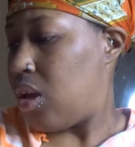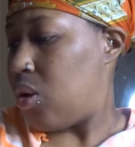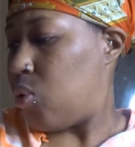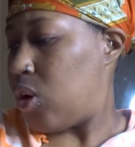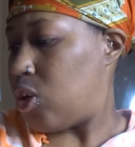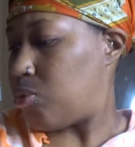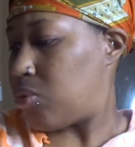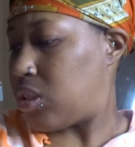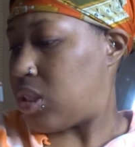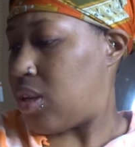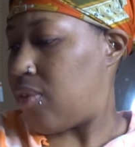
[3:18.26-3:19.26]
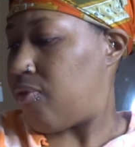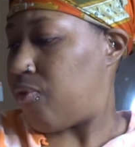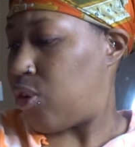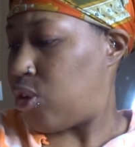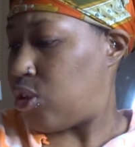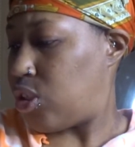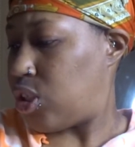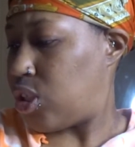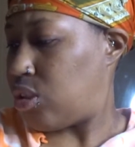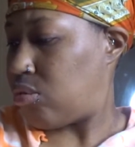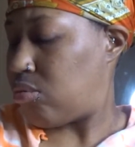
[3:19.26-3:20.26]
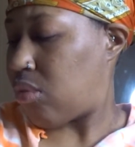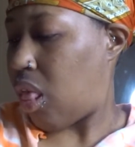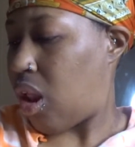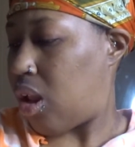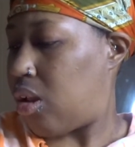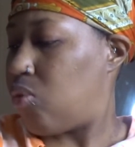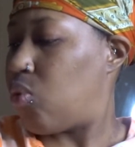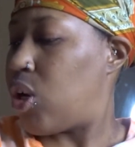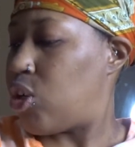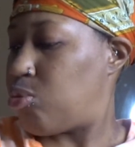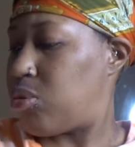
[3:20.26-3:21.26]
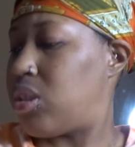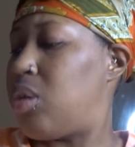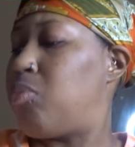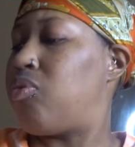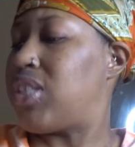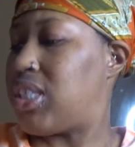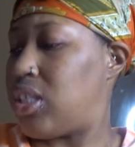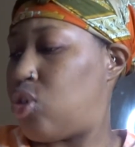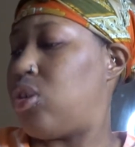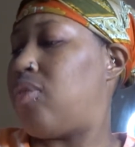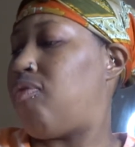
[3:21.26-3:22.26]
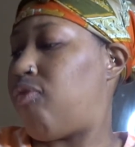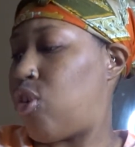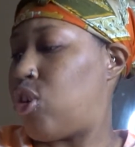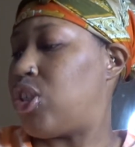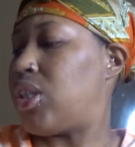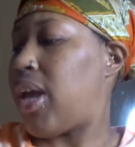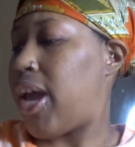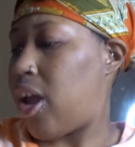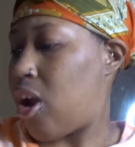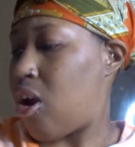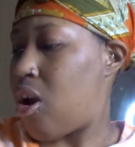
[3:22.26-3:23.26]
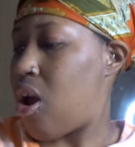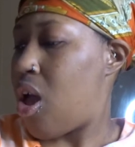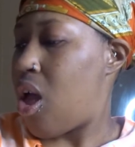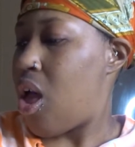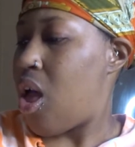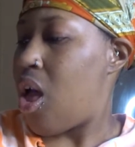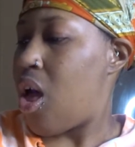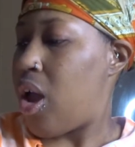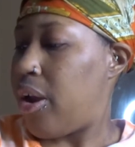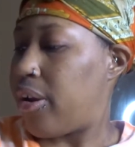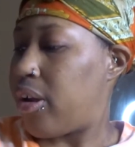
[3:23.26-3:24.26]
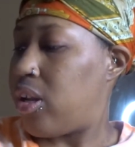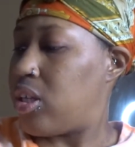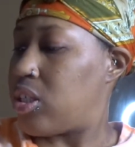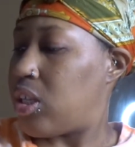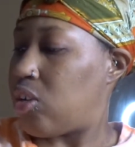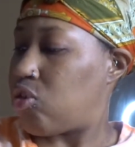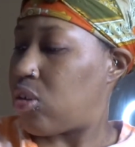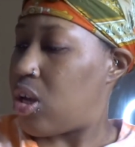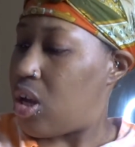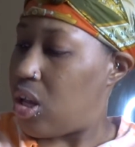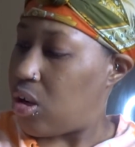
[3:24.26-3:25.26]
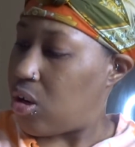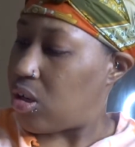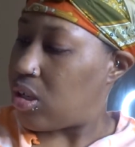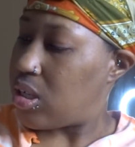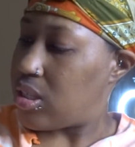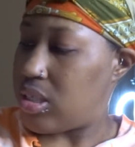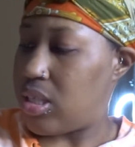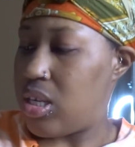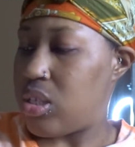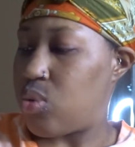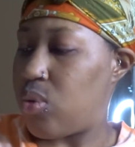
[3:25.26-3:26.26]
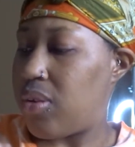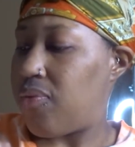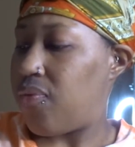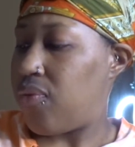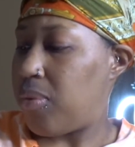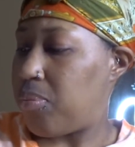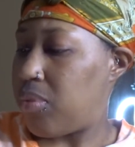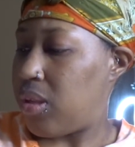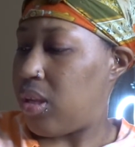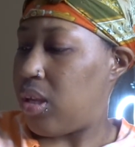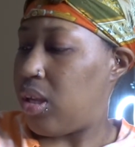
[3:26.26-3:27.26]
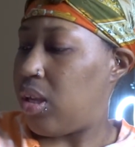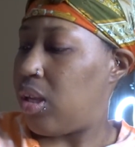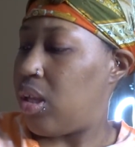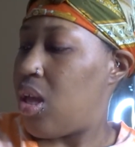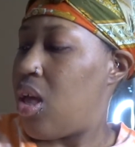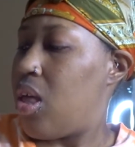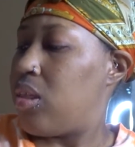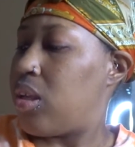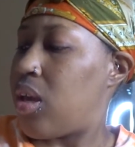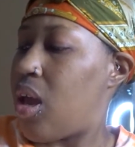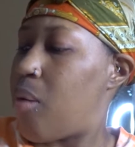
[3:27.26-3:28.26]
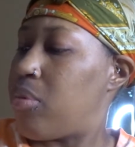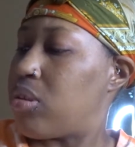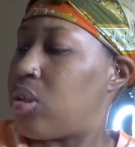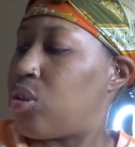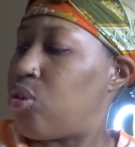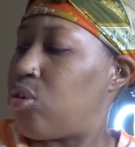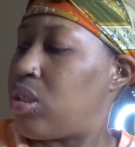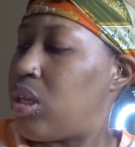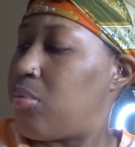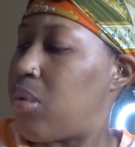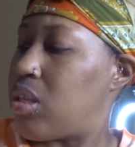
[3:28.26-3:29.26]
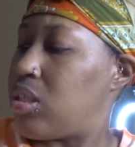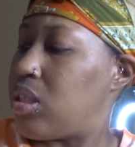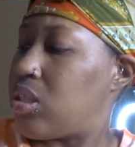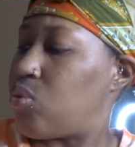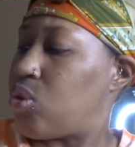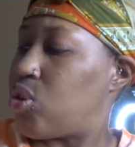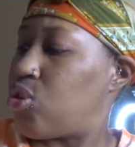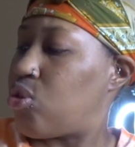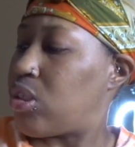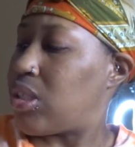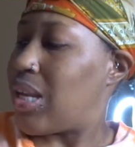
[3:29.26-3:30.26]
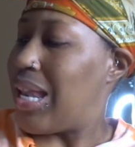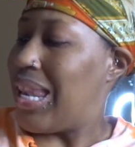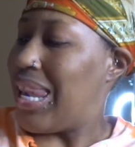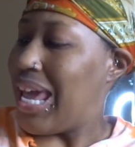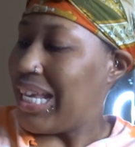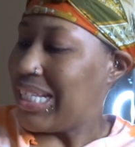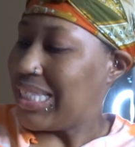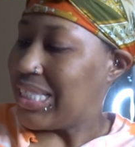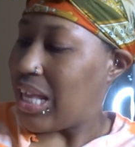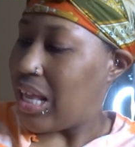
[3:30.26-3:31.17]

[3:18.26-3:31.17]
100% virgin, 100% Brazilian virgin hair. Hair color is natural color. The density is 150. The cap is a 13x6 with stretched lace,